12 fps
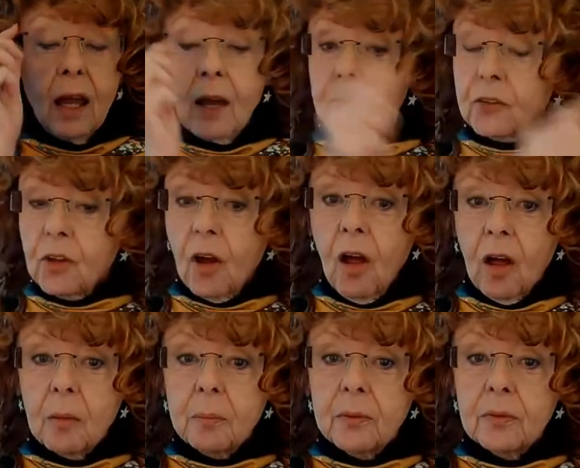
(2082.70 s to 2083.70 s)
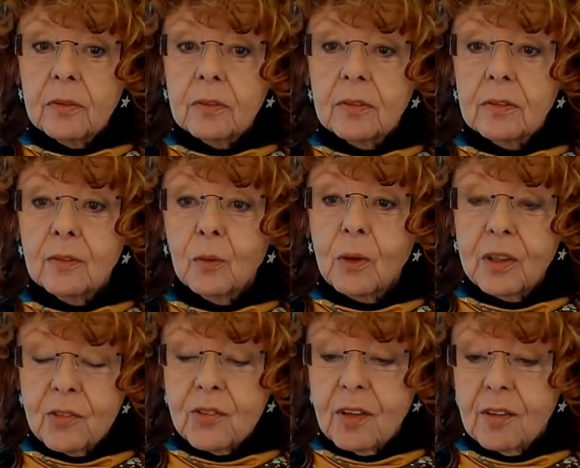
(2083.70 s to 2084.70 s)
At the top, what
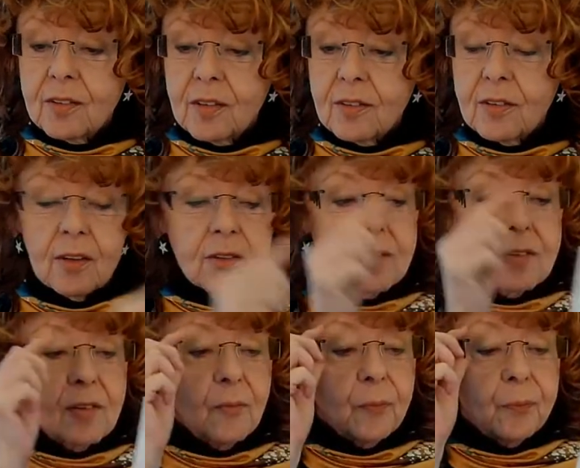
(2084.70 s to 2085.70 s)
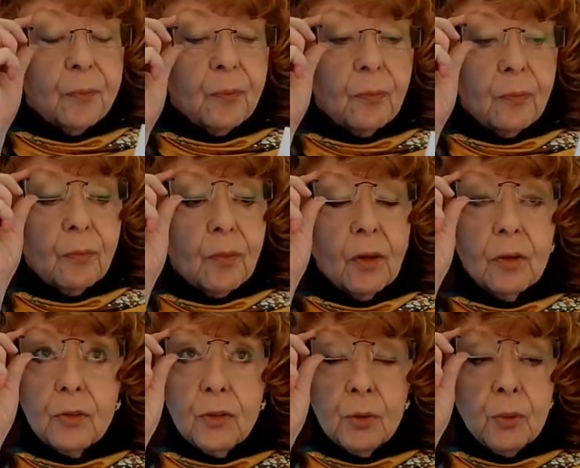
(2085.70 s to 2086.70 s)
it says is this.
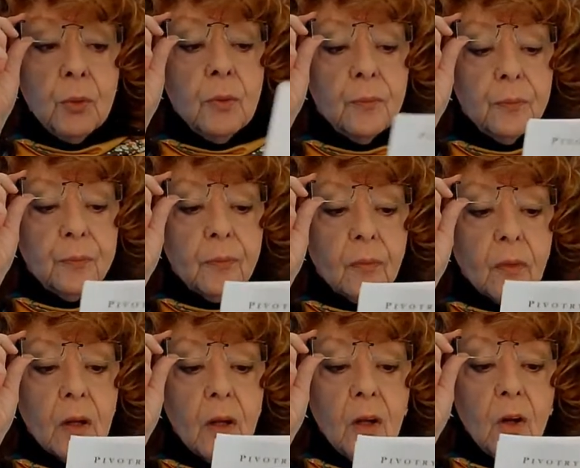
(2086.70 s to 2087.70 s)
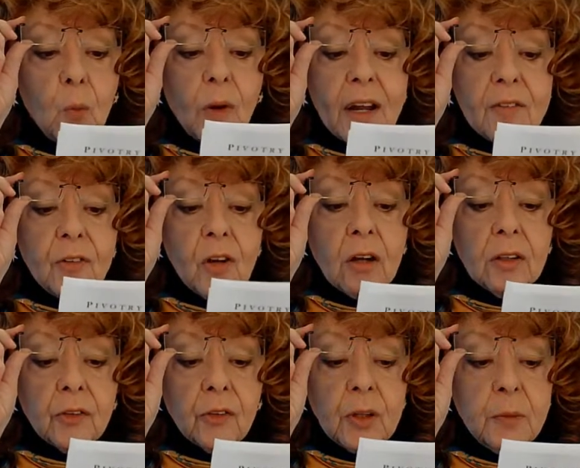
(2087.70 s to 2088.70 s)
2, whatever
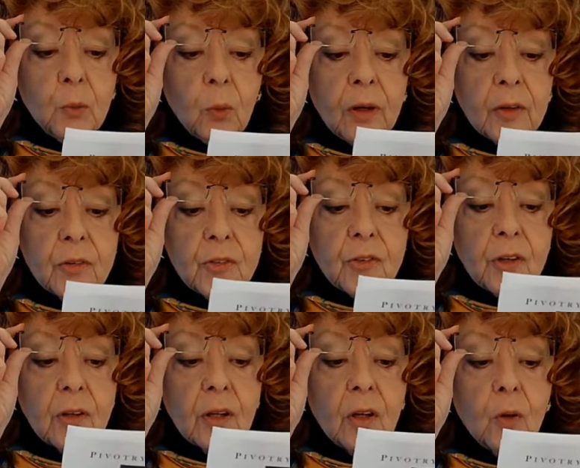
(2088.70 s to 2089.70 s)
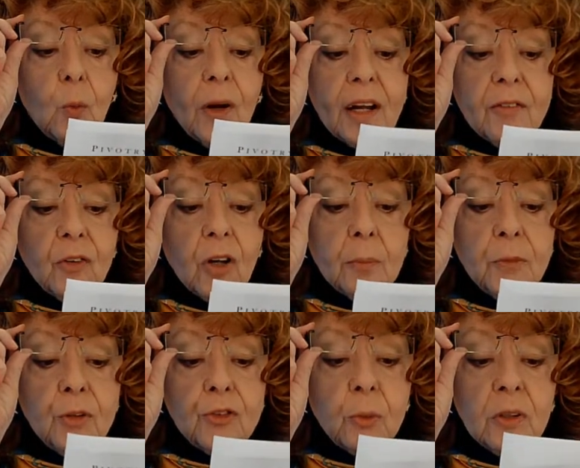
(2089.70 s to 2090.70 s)
our agreement was, whatever our
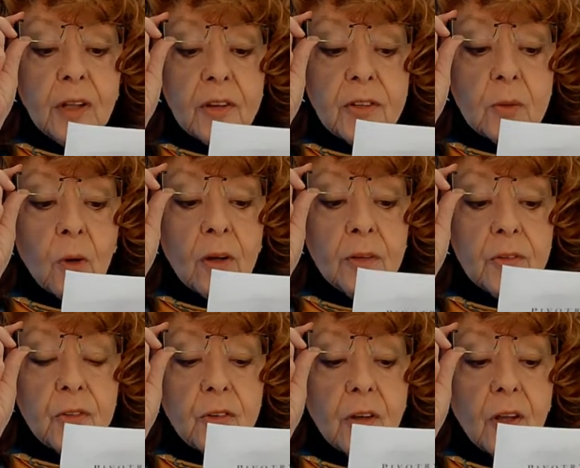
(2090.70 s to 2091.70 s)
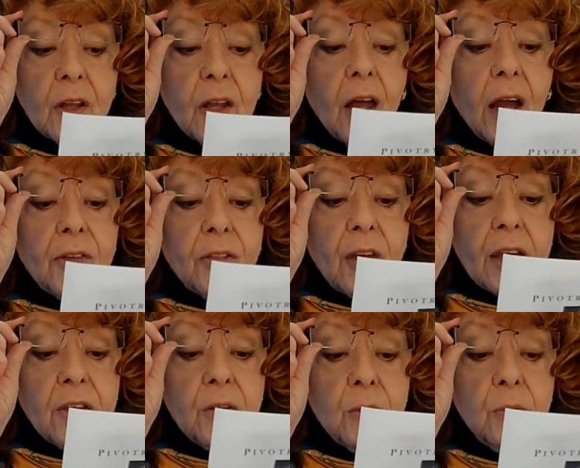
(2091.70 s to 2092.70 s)
mutual lesson was, I
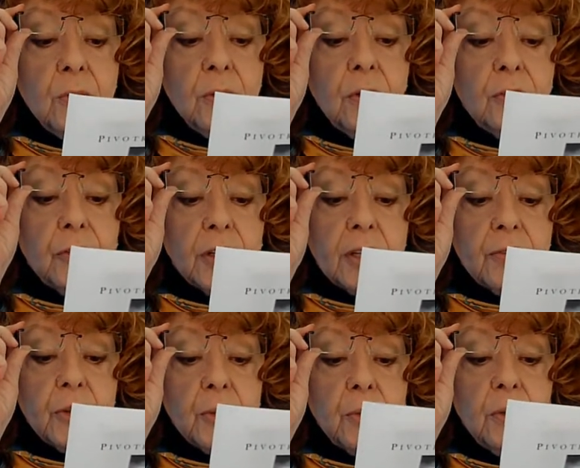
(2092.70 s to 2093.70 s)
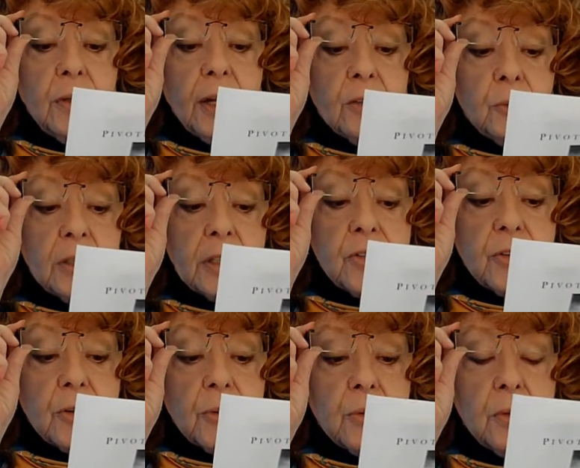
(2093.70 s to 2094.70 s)
thank you, forgive you, and
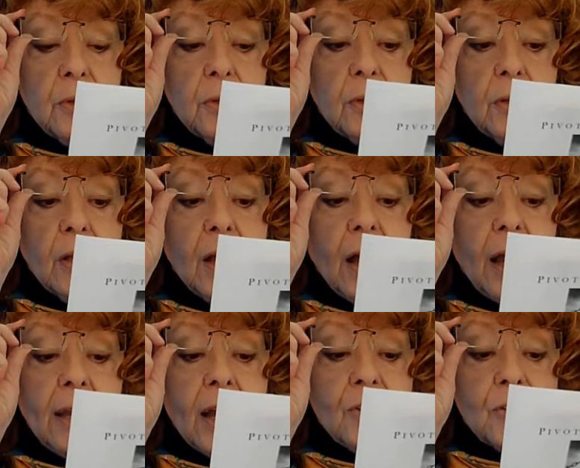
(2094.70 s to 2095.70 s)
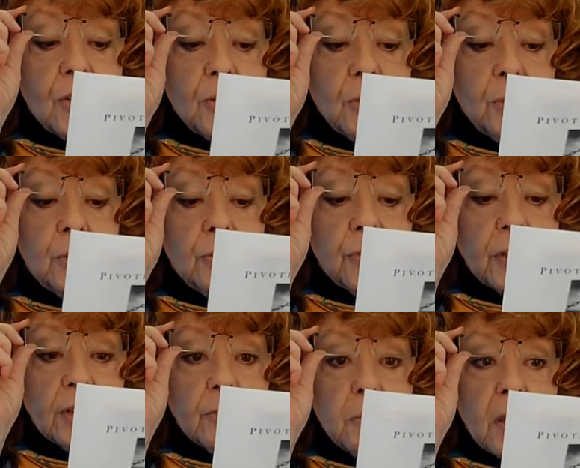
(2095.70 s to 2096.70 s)
release you. I ask you to
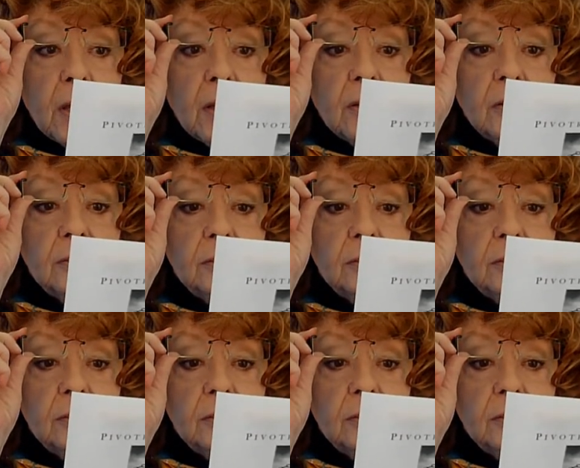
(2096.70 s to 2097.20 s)
forgive me.